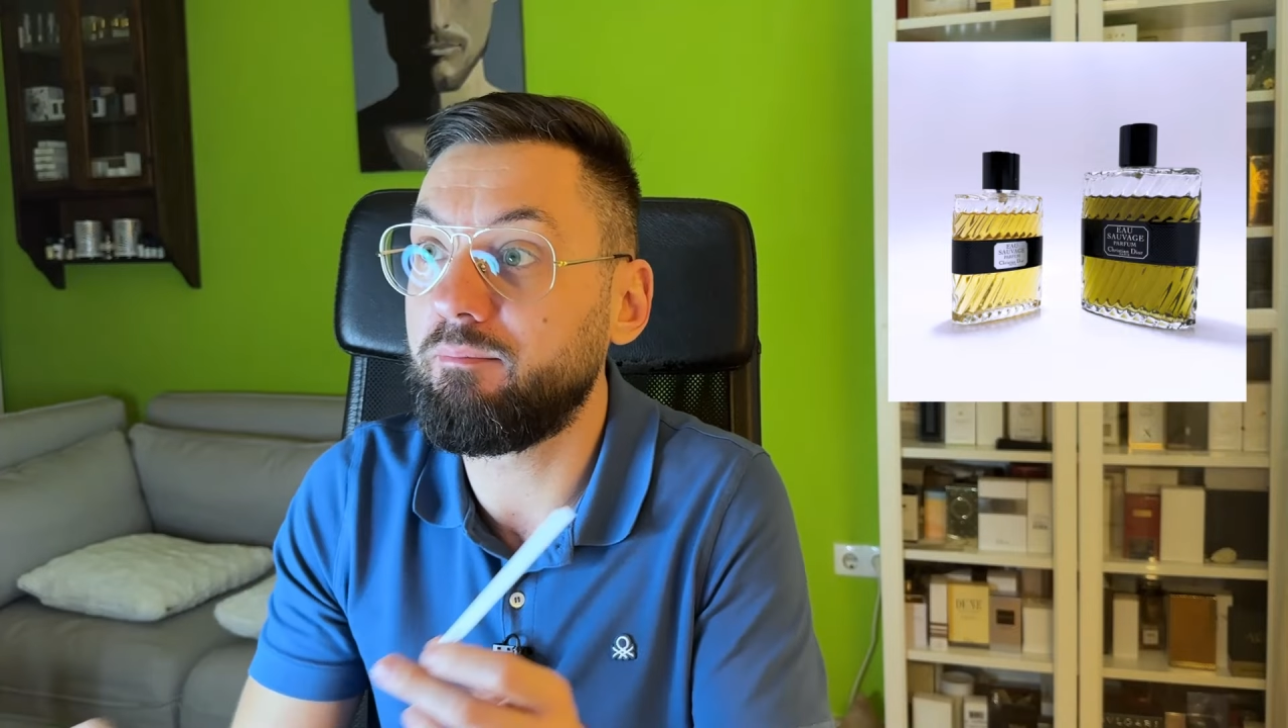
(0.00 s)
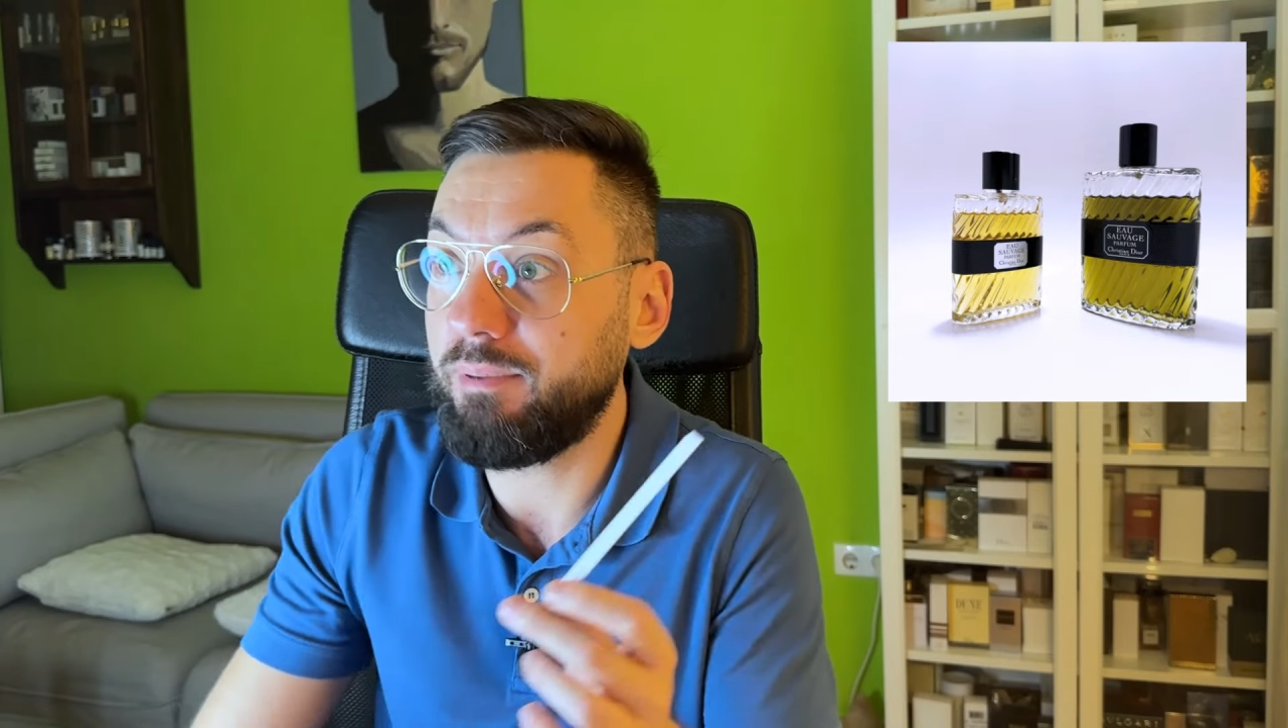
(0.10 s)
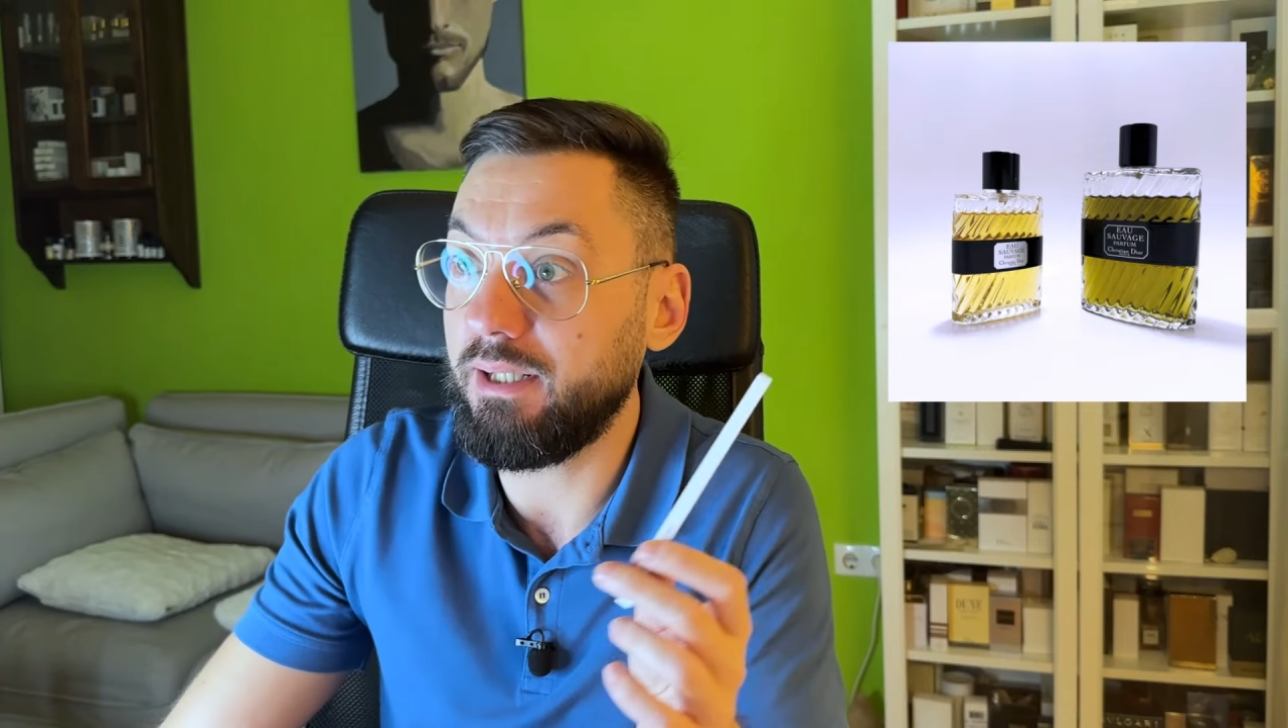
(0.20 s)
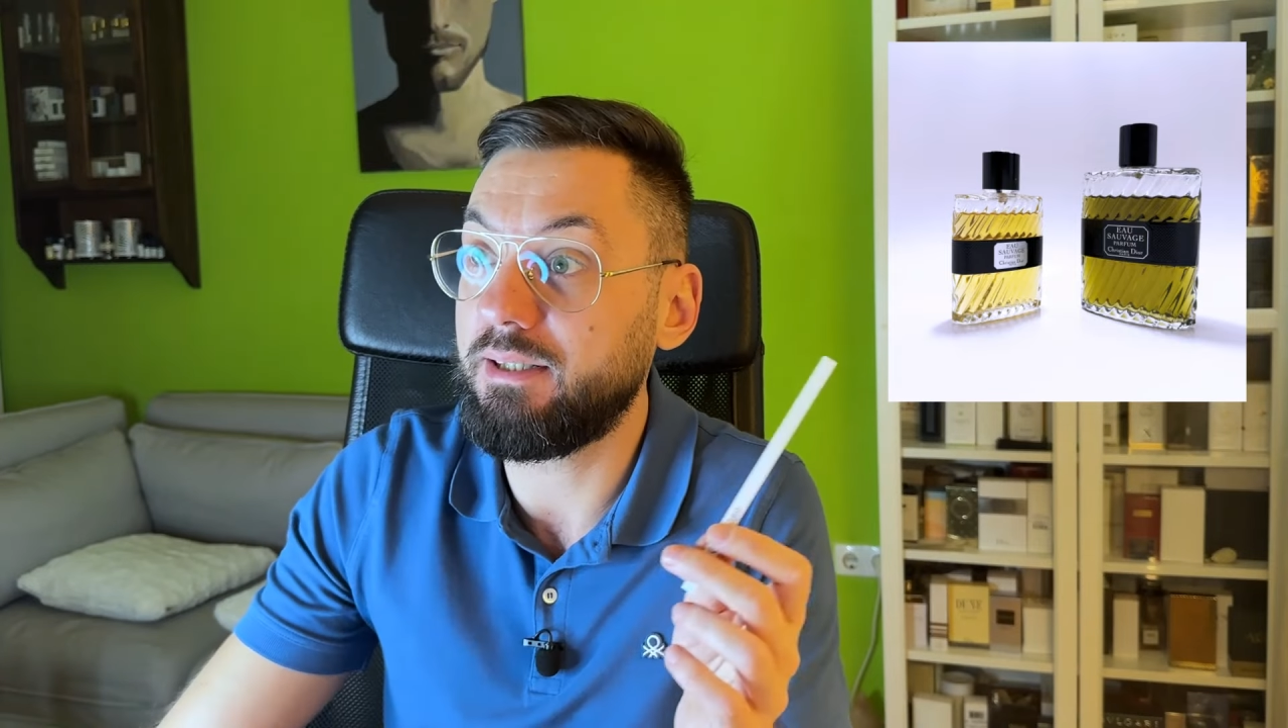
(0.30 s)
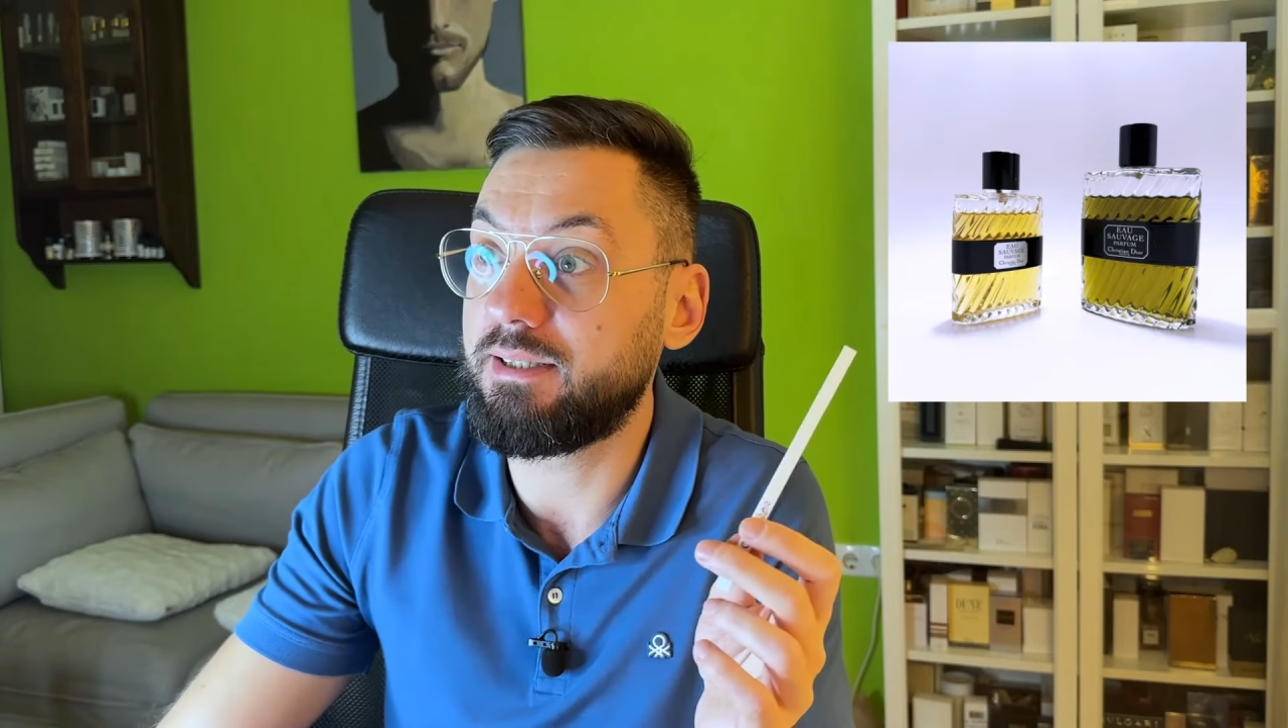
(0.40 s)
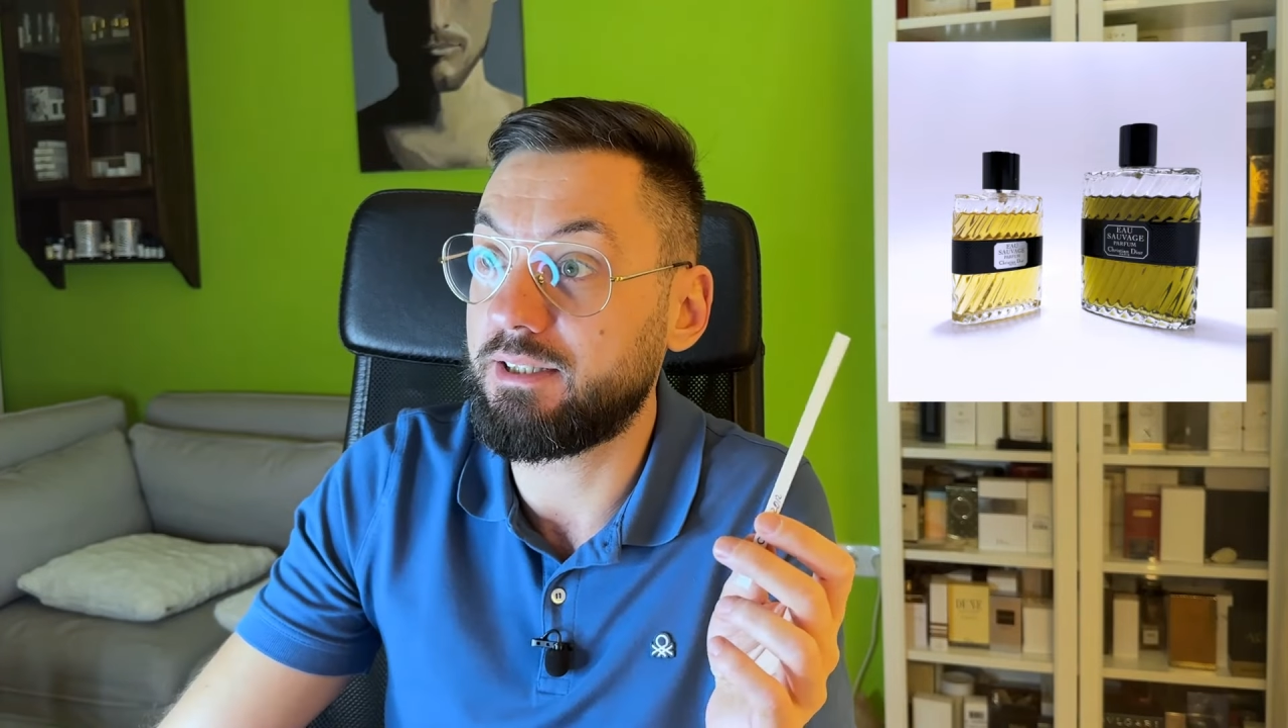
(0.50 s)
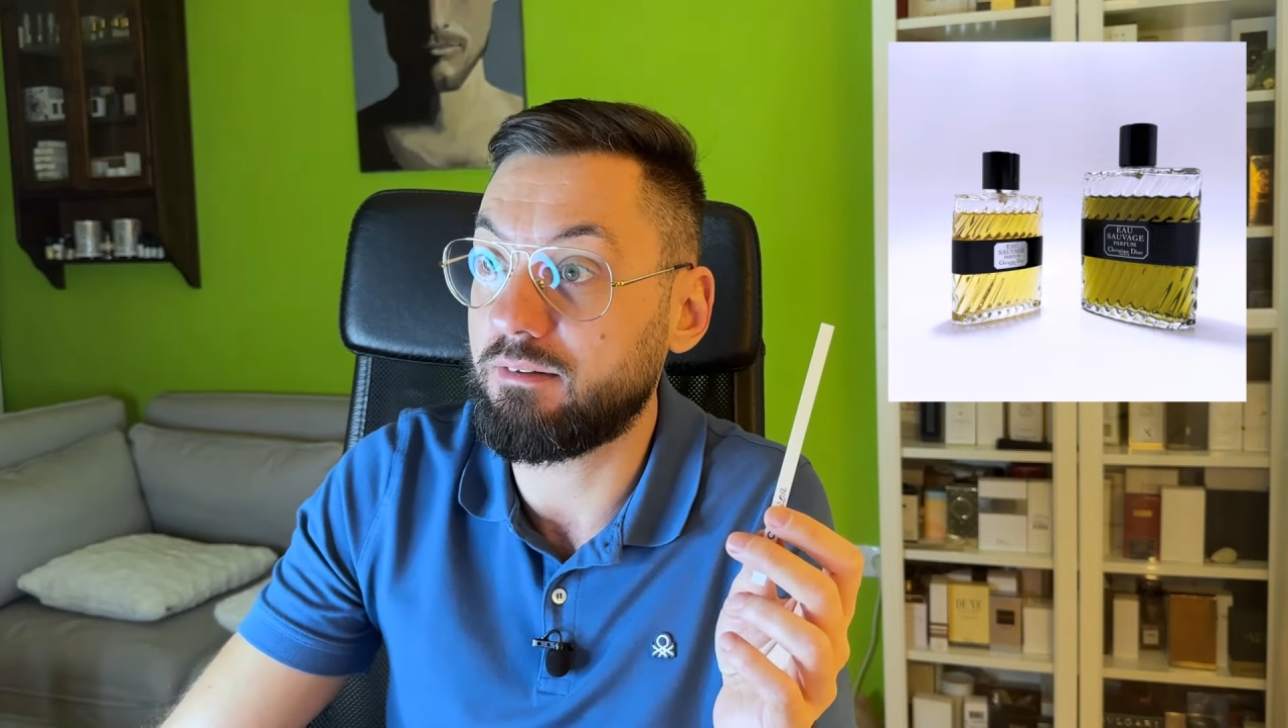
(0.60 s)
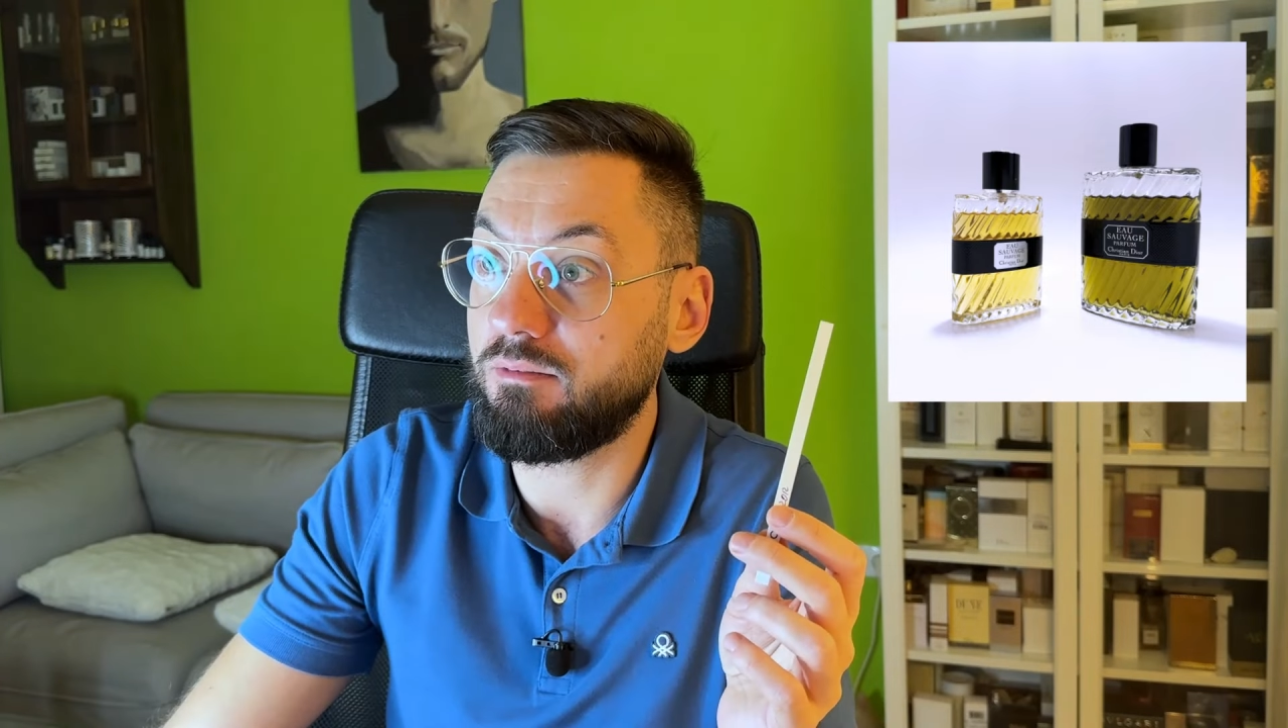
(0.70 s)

beats